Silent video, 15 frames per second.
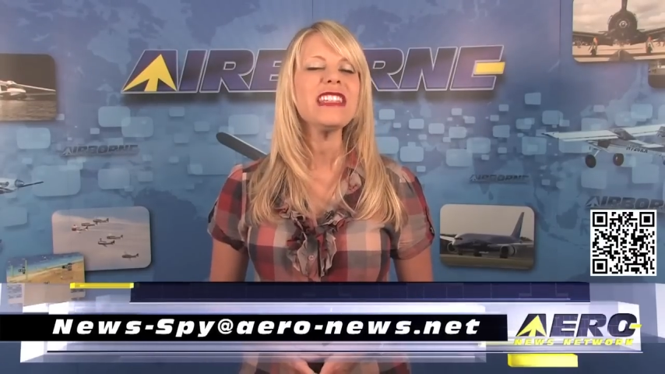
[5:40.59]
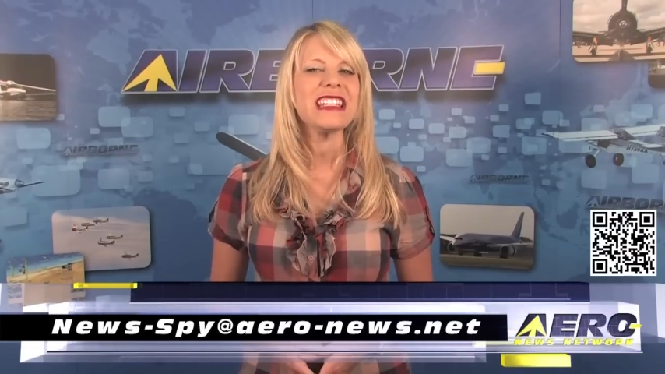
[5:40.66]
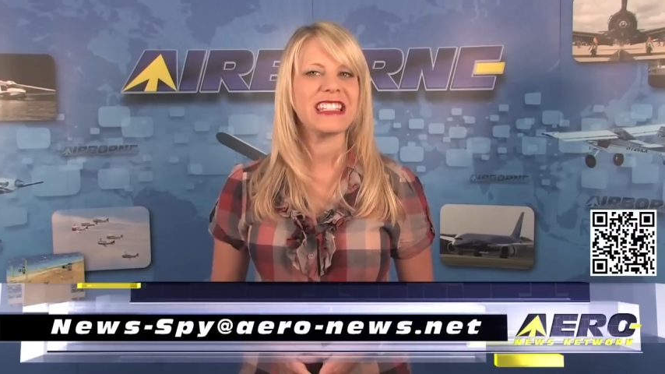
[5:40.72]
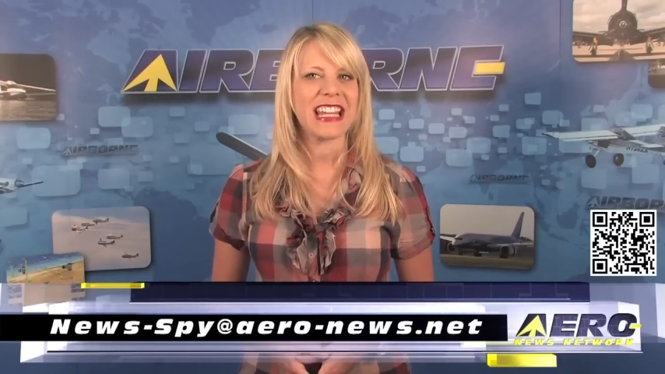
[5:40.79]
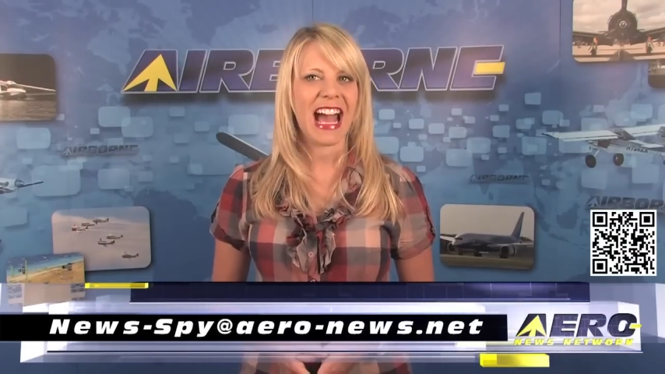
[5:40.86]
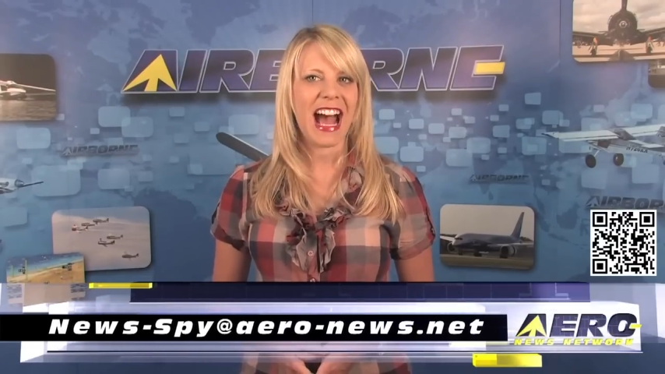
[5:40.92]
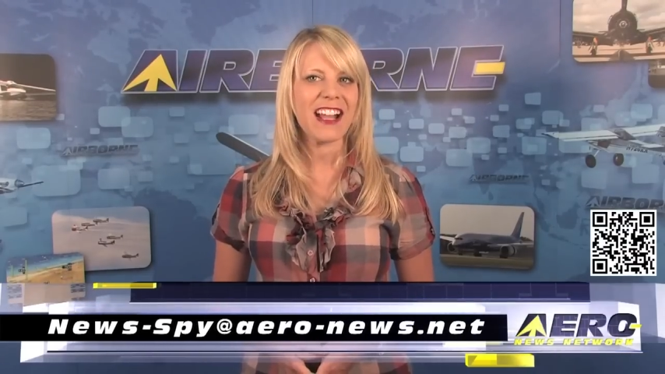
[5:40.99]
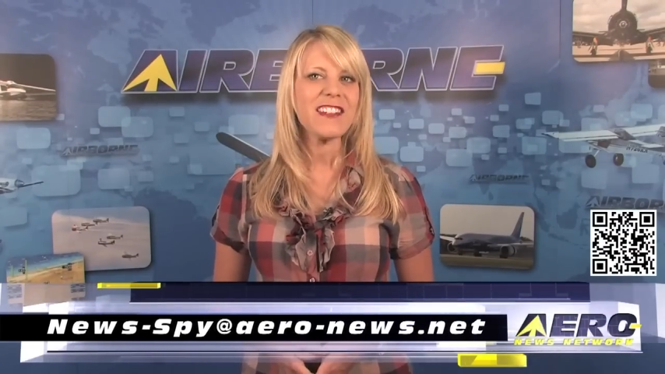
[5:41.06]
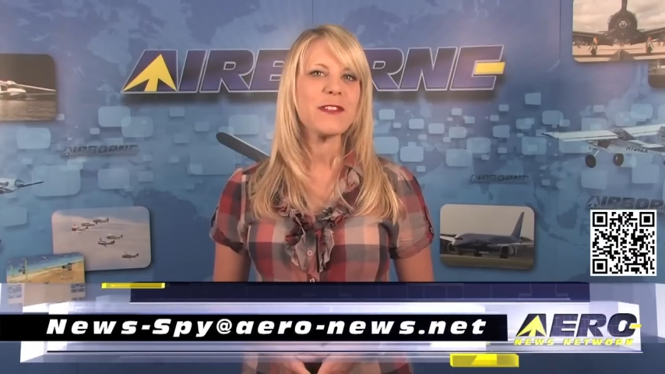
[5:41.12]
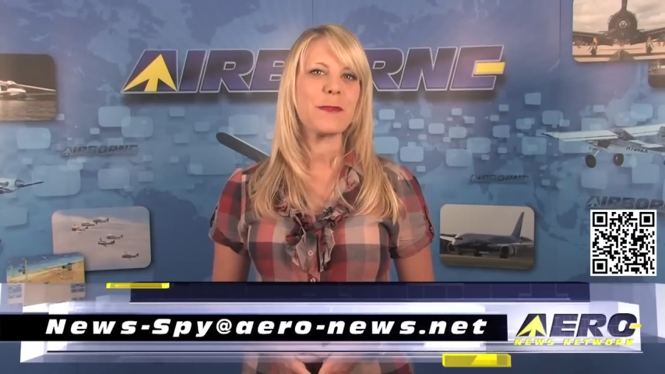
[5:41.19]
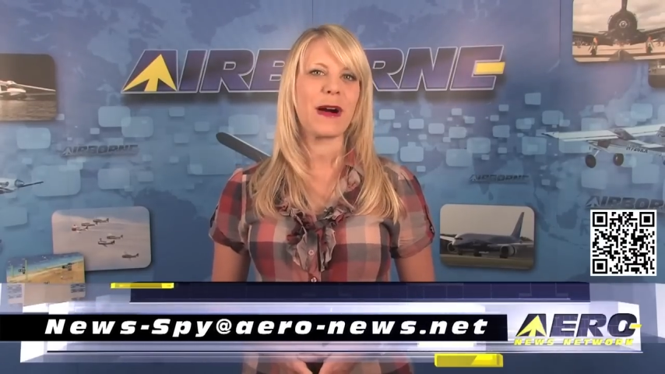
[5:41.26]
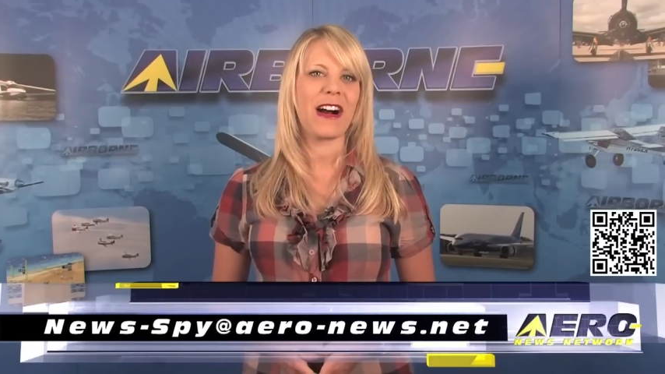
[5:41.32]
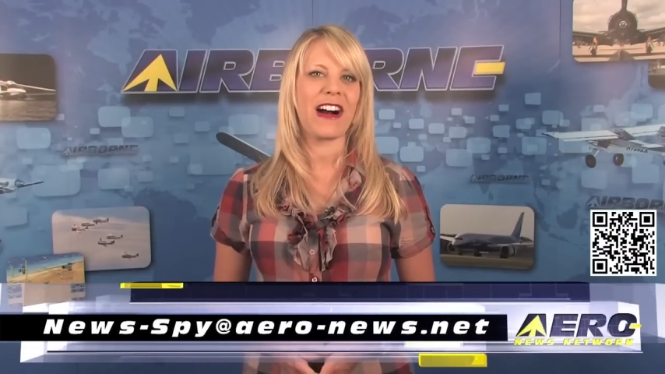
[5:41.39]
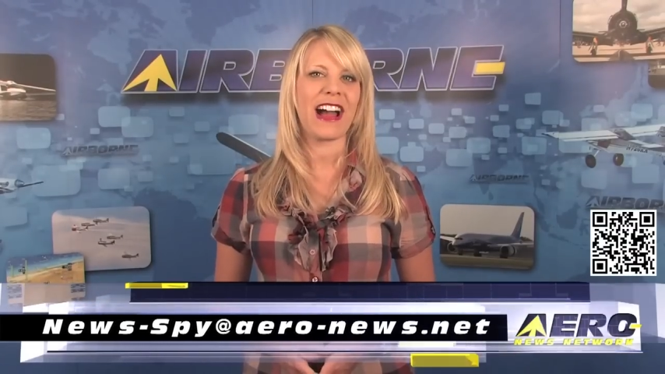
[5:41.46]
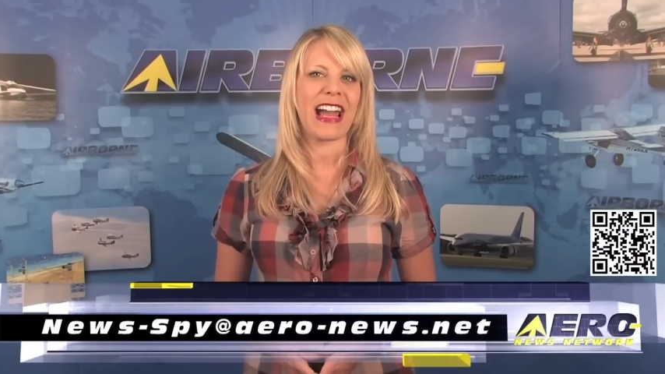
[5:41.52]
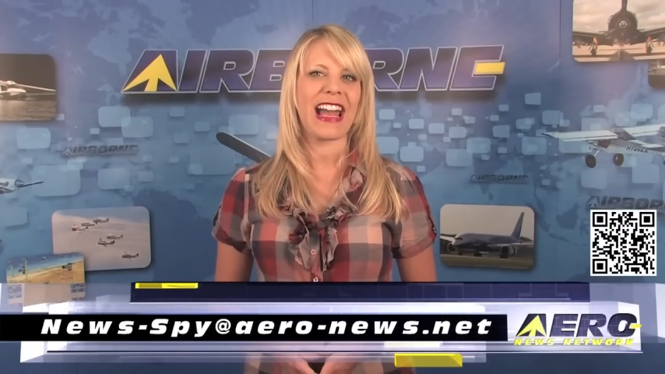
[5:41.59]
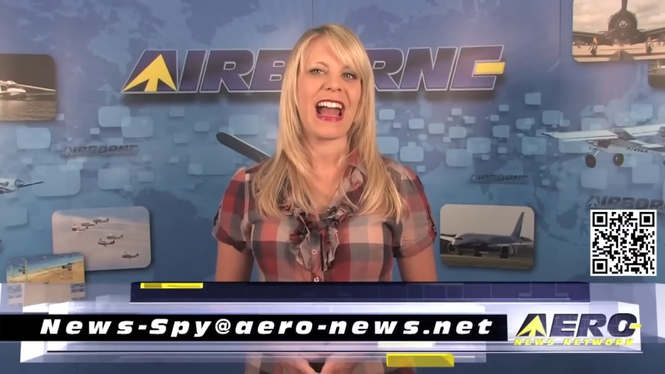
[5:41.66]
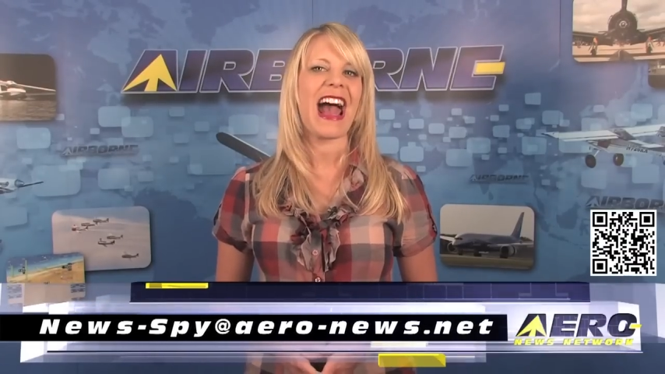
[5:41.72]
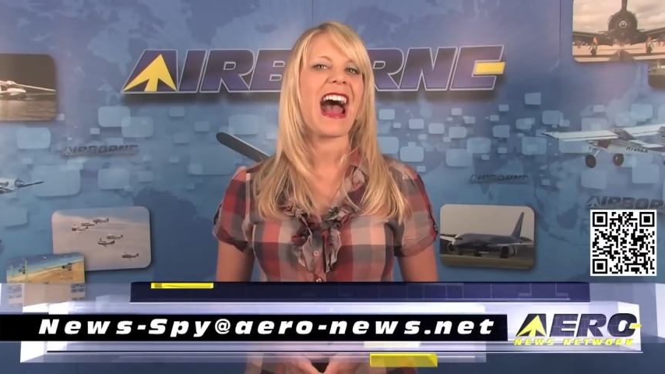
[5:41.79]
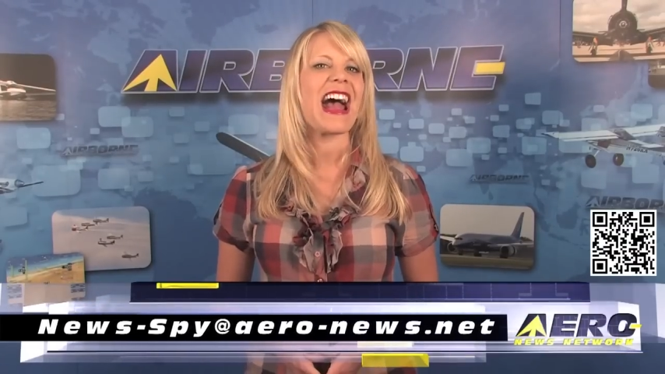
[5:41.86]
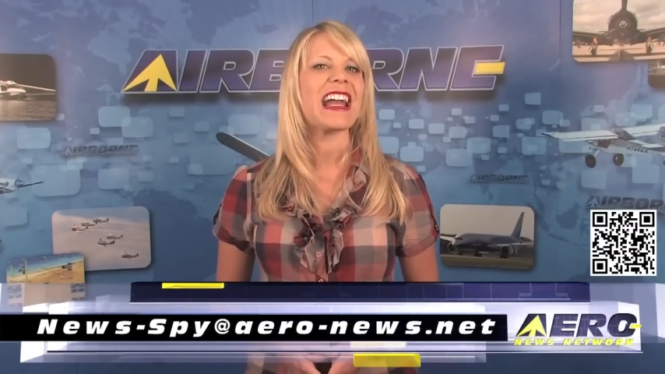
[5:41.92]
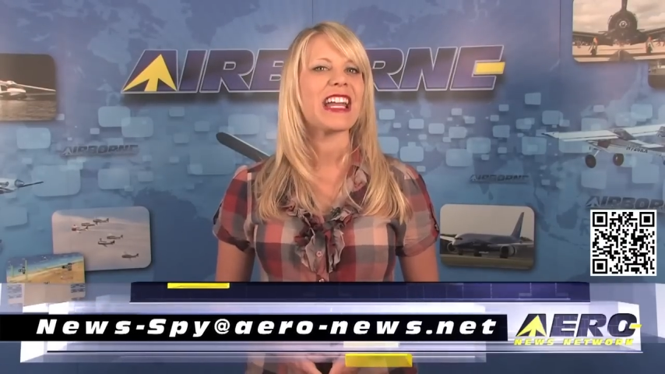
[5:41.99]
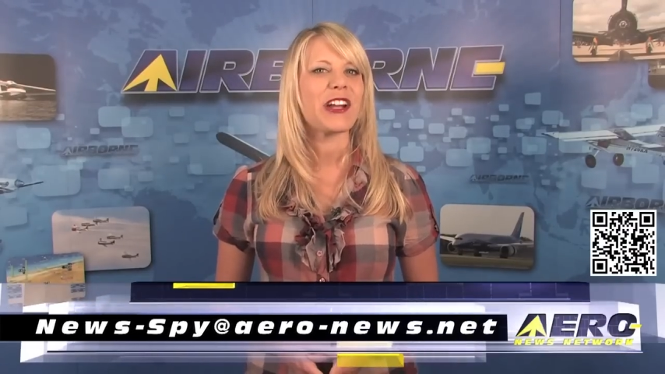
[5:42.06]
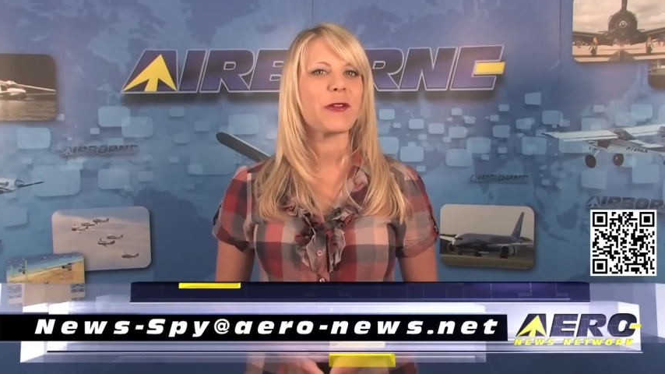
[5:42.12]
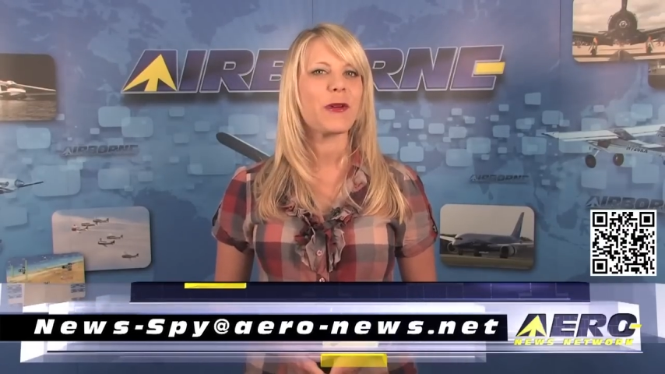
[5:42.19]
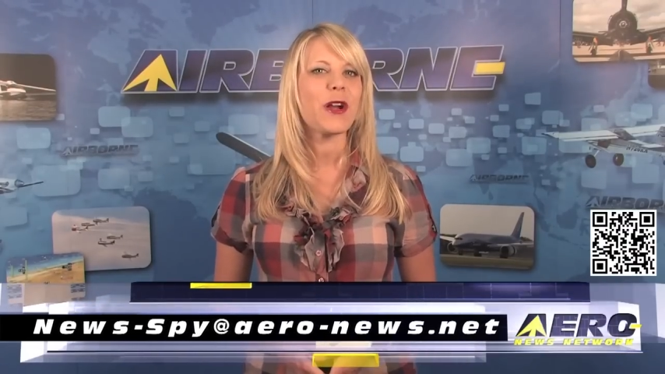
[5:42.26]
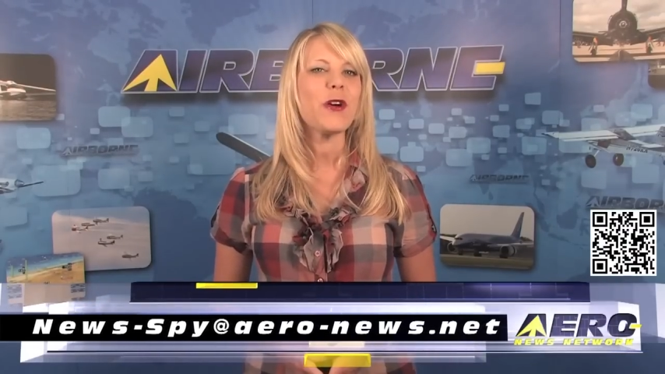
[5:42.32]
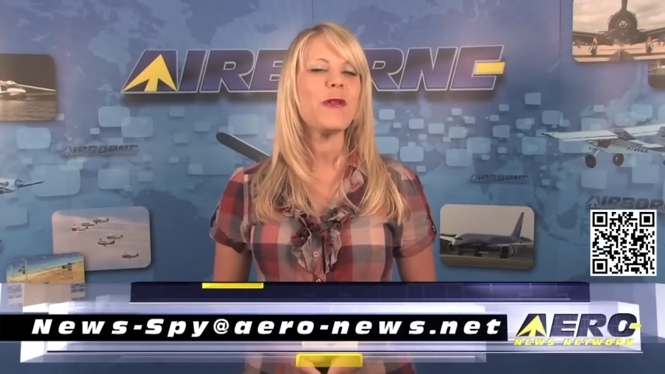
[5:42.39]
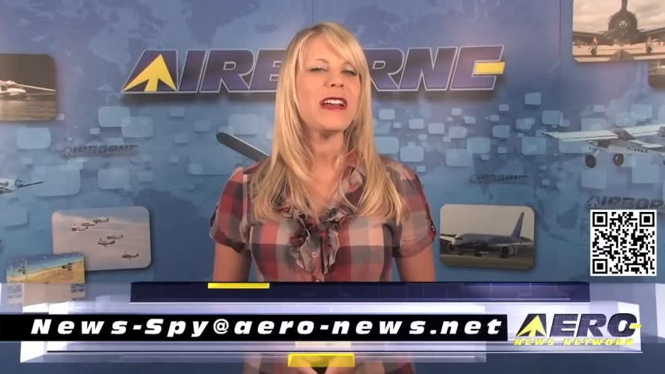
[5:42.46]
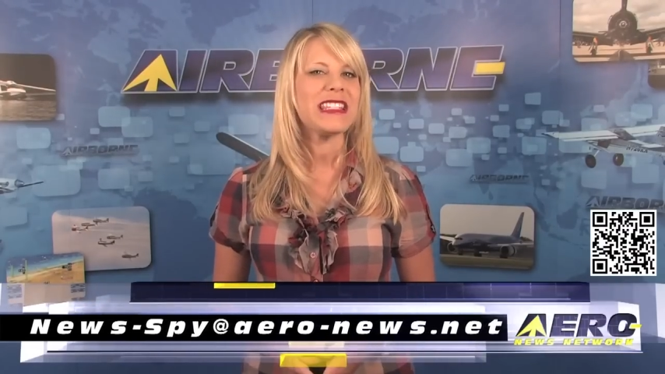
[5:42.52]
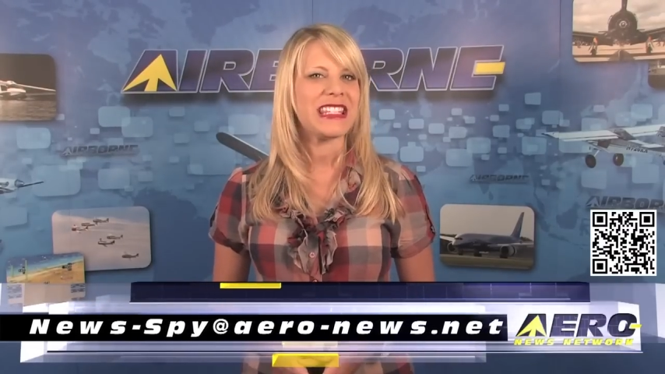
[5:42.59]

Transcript: dash by at aero